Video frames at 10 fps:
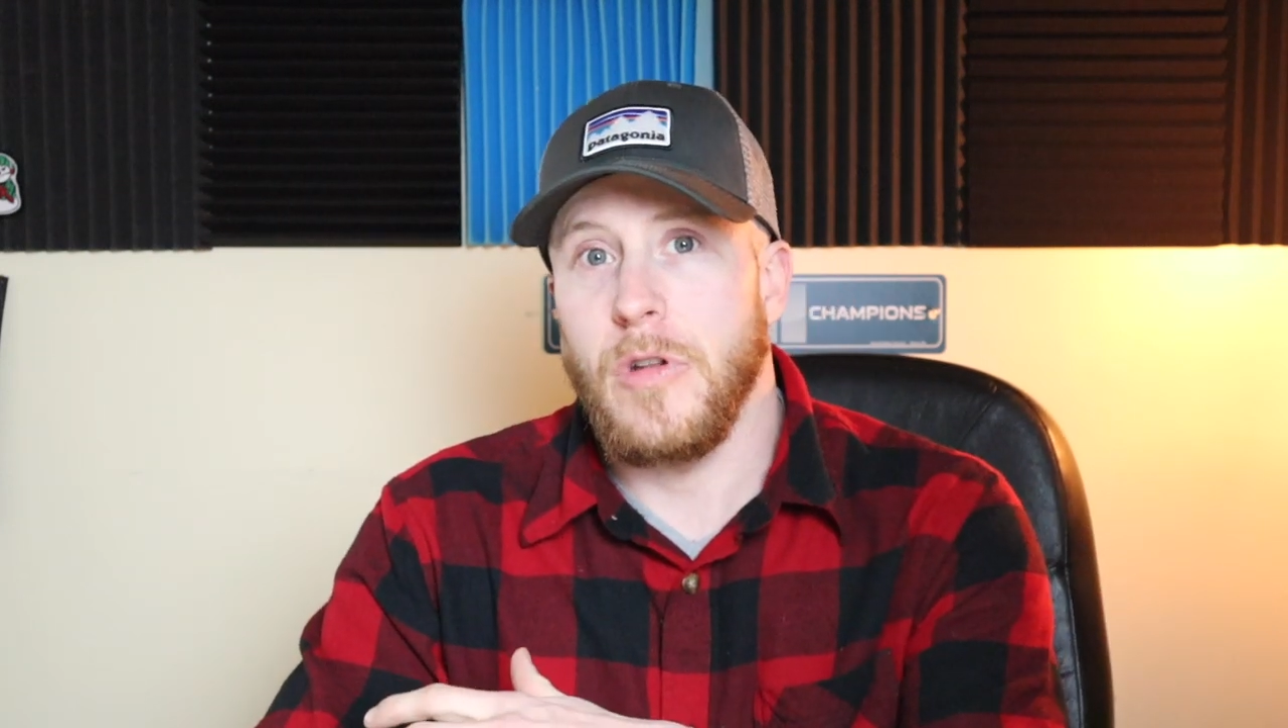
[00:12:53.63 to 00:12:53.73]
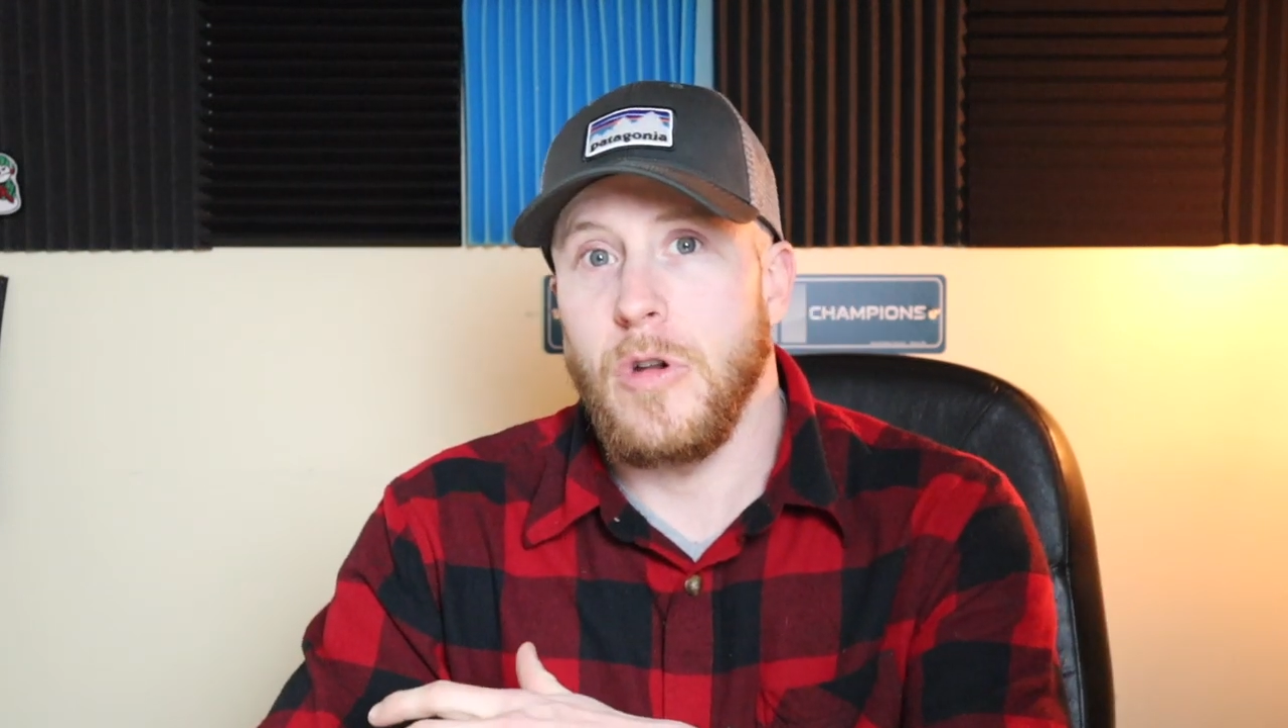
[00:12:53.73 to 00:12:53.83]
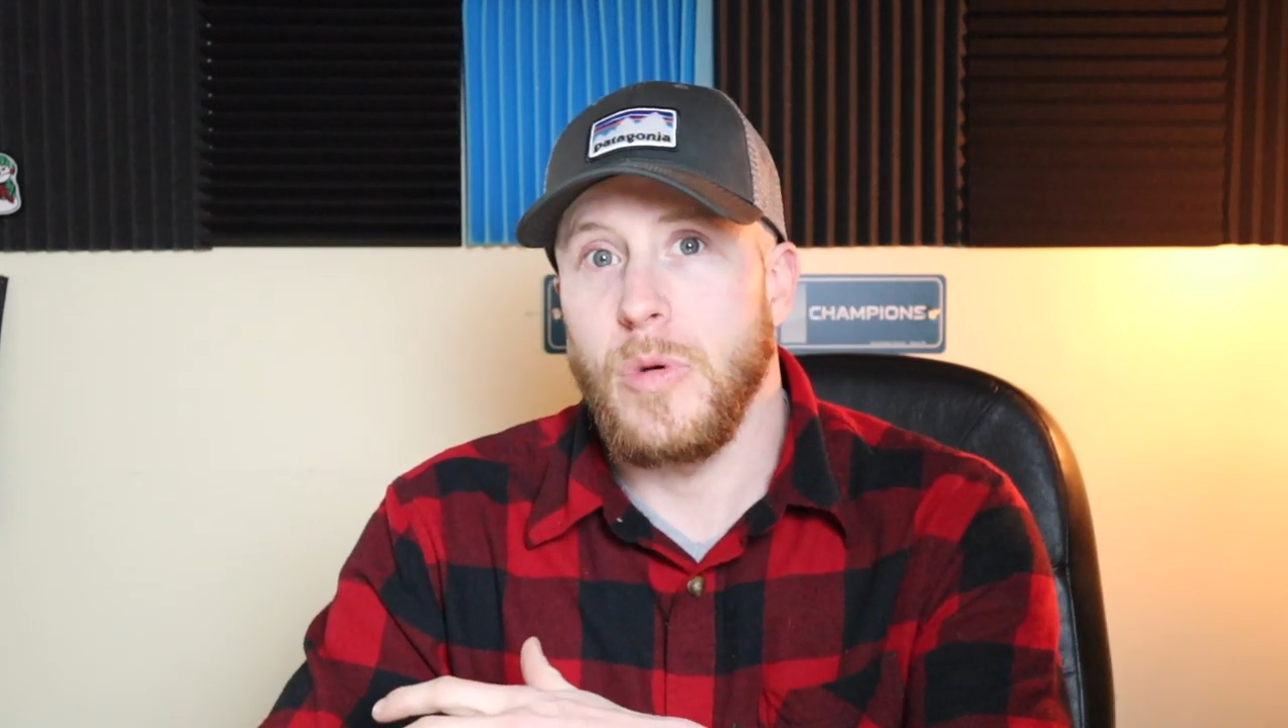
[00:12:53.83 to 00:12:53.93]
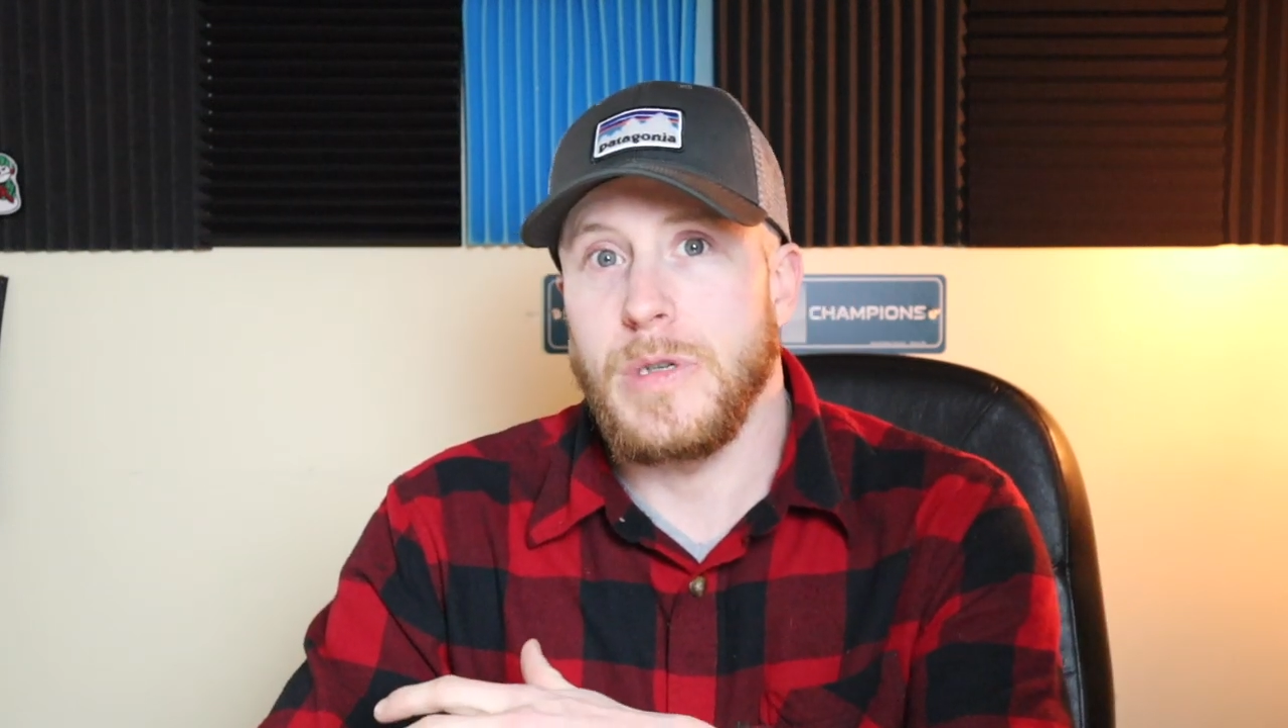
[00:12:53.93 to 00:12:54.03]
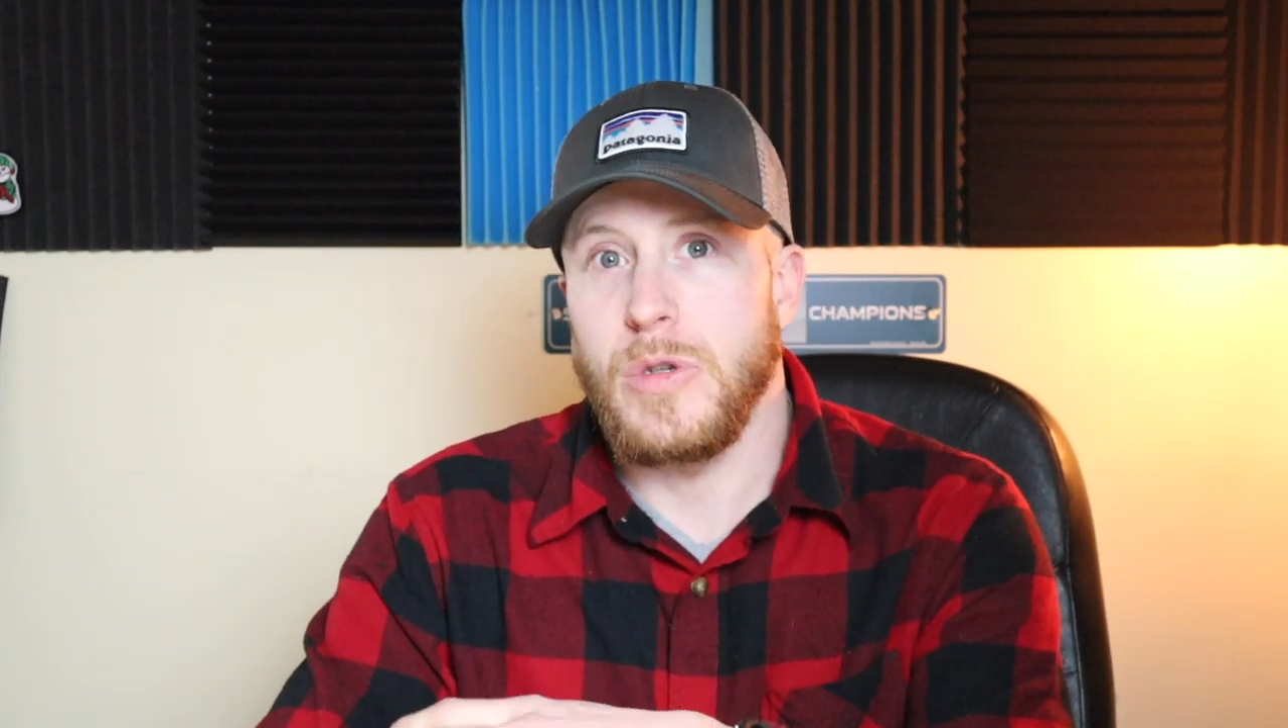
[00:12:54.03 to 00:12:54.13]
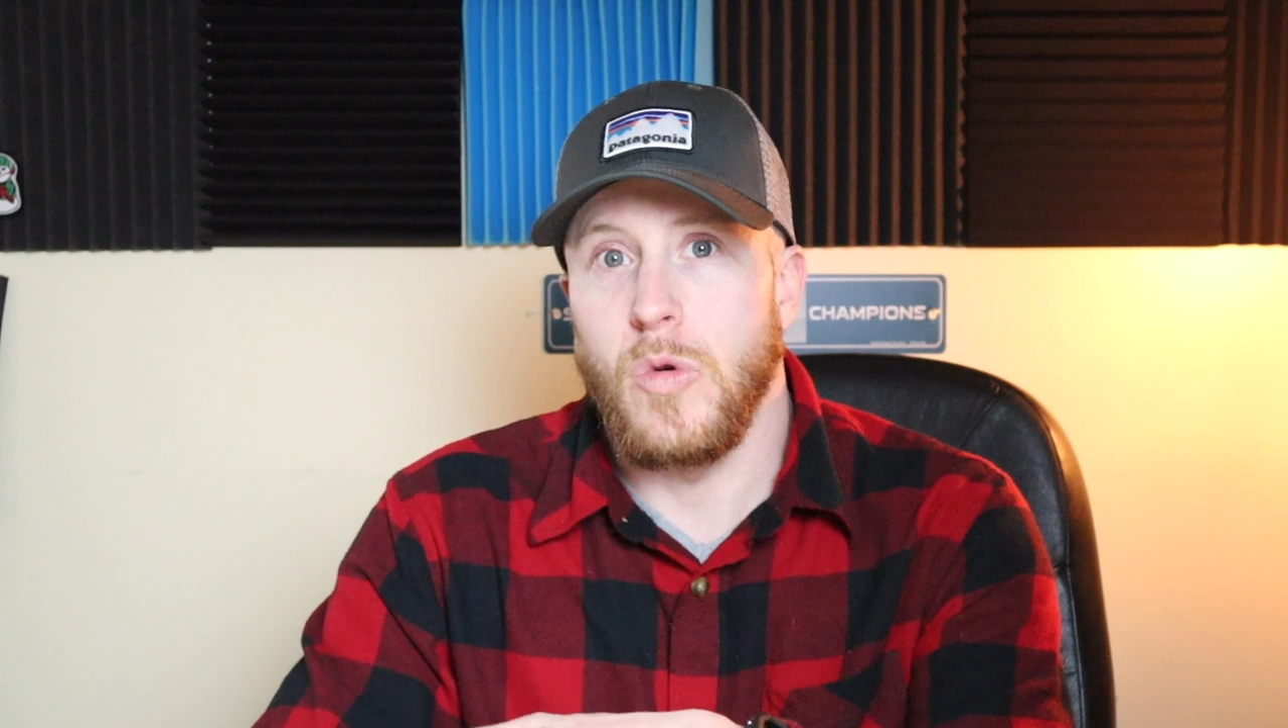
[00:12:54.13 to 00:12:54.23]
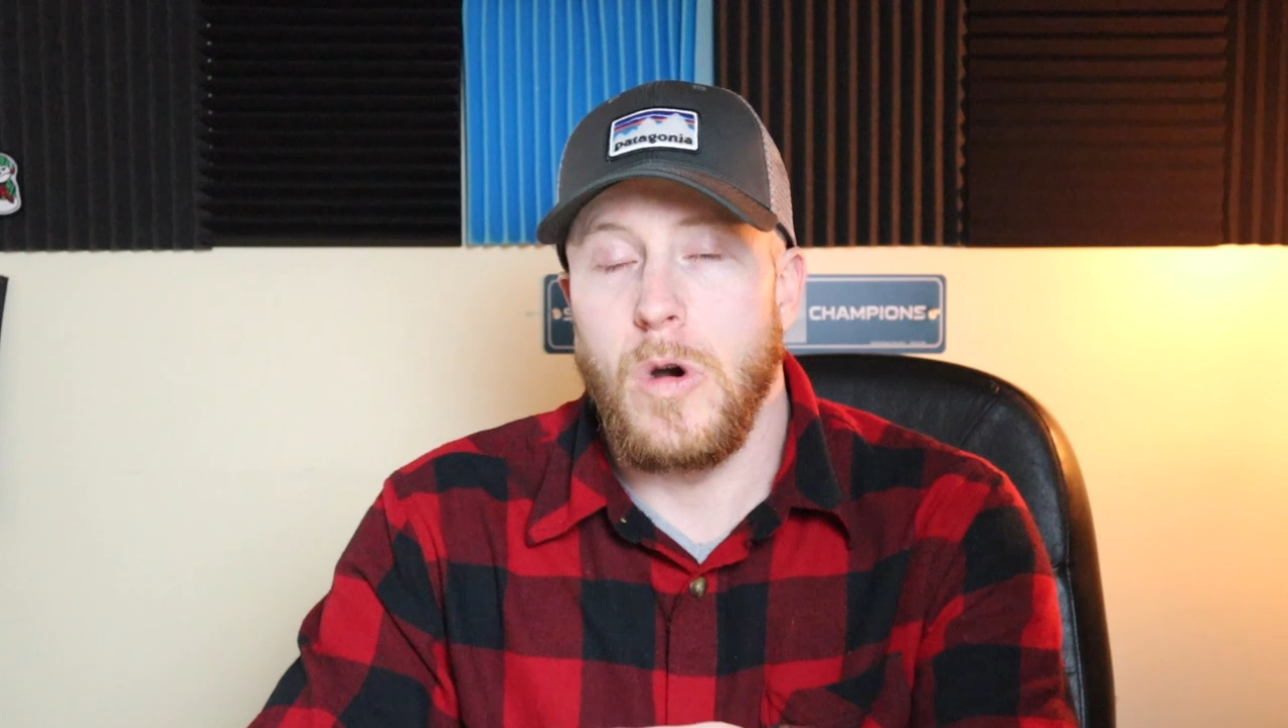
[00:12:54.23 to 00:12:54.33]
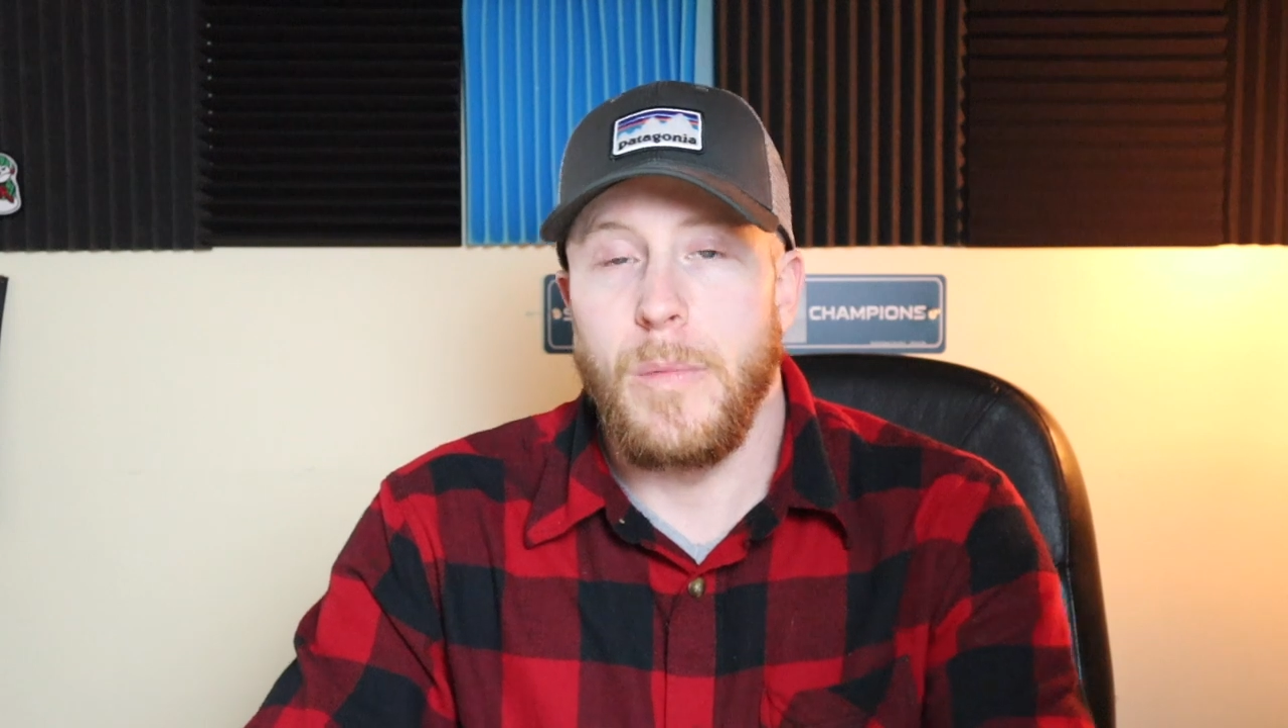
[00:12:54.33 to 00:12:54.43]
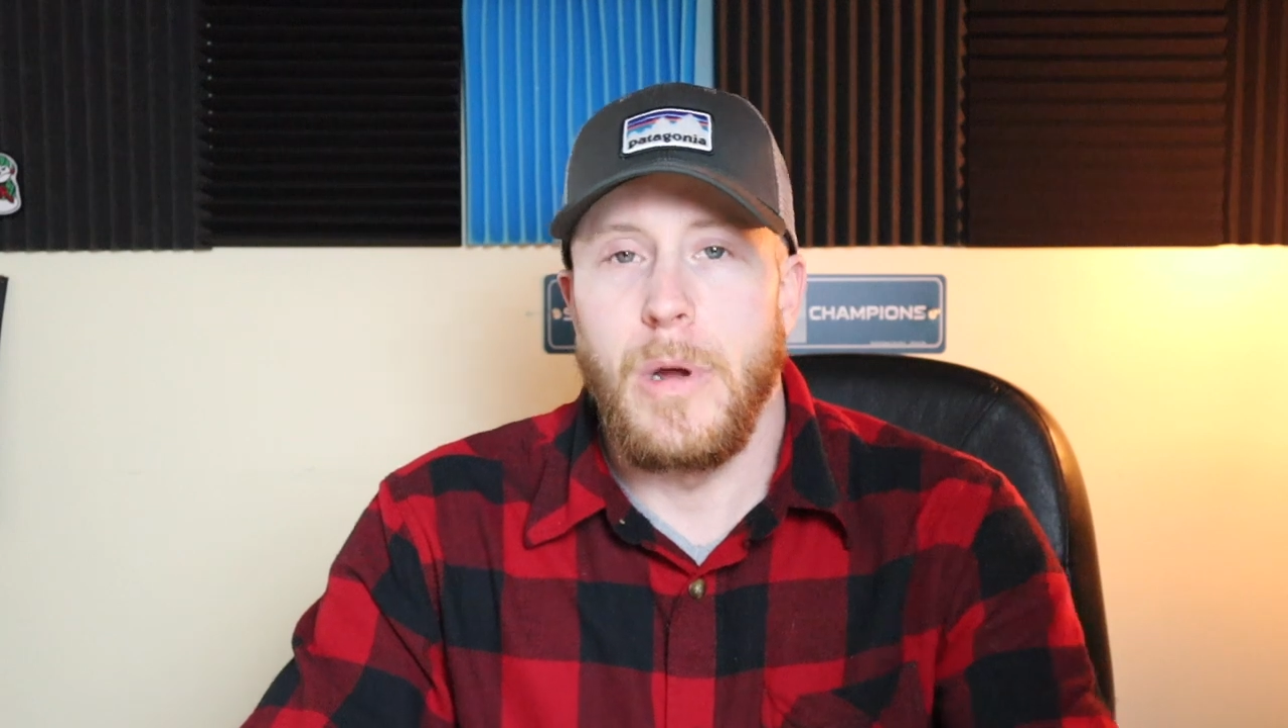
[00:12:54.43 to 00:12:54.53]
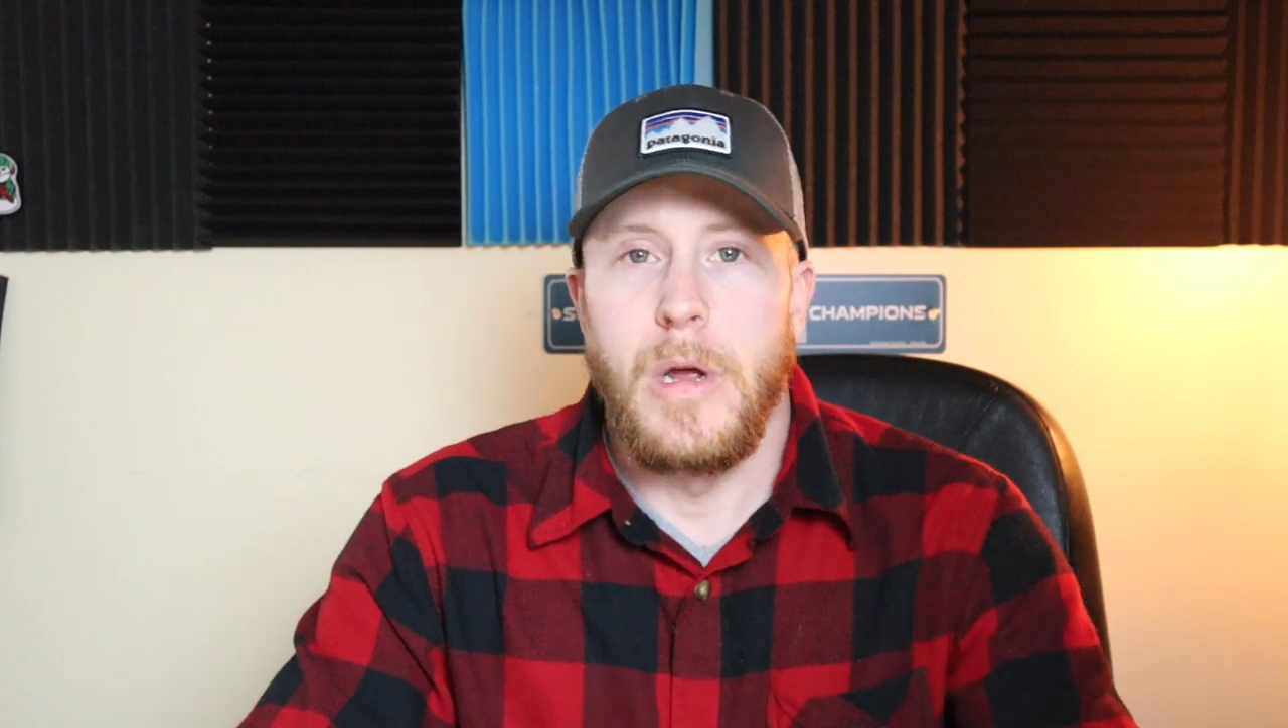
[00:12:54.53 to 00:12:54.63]
to do with
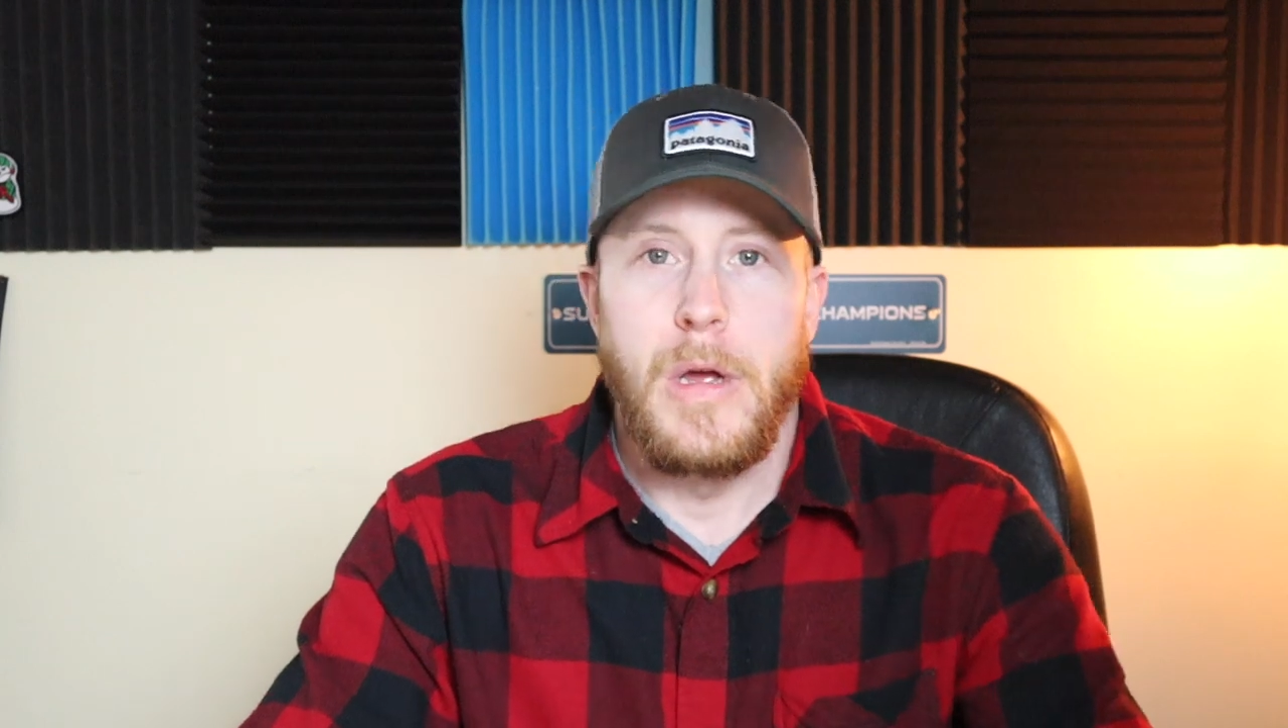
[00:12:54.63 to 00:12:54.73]
Storm.